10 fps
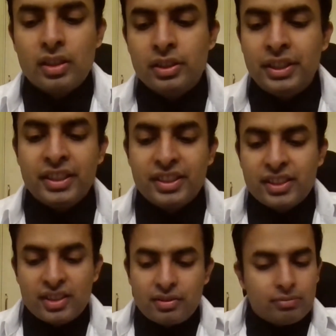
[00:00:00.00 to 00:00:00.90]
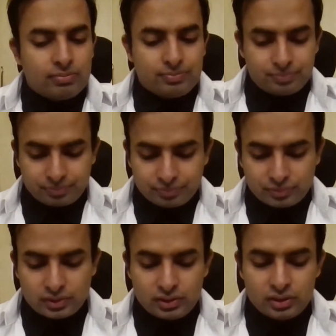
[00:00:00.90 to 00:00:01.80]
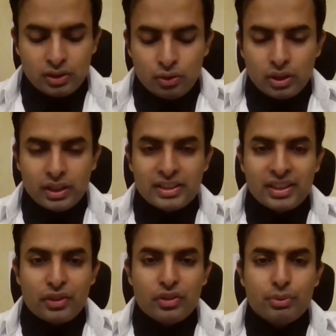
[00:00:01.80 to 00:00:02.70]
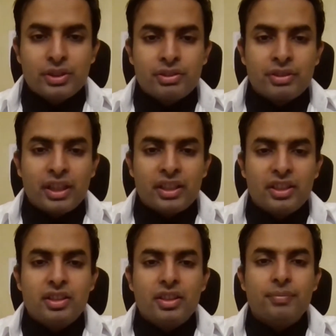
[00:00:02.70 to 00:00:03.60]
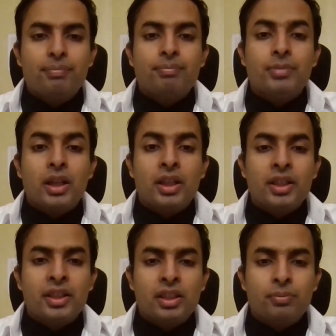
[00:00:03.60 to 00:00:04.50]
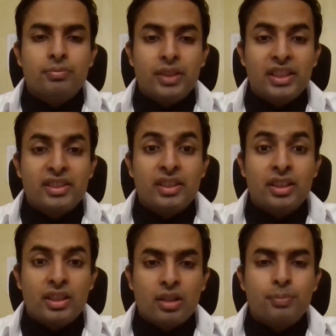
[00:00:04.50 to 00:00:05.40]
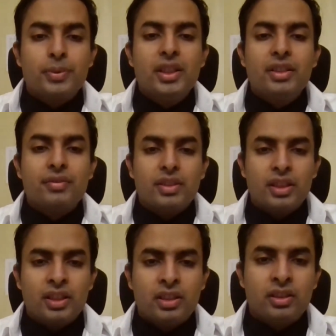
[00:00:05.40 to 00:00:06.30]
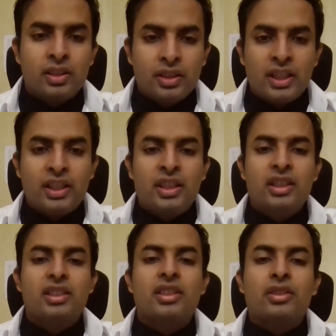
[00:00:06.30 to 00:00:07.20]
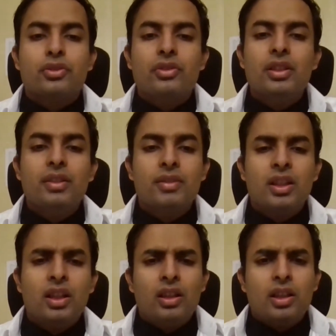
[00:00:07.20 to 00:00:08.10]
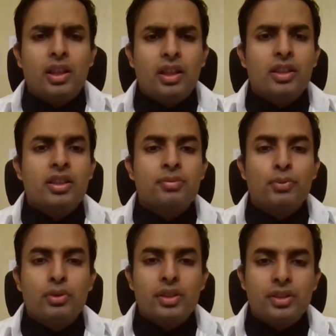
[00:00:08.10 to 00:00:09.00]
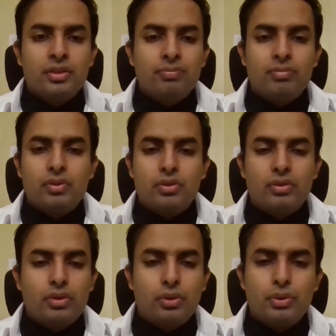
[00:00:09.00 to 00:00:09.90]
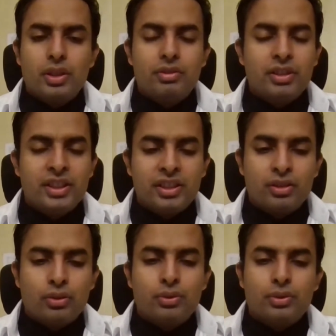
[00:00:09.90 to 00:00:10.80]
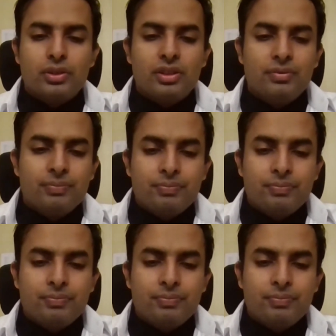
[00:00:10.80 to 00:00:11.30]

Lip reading: This organization was created by the East India Company in the 18th century and is more than 200 years old.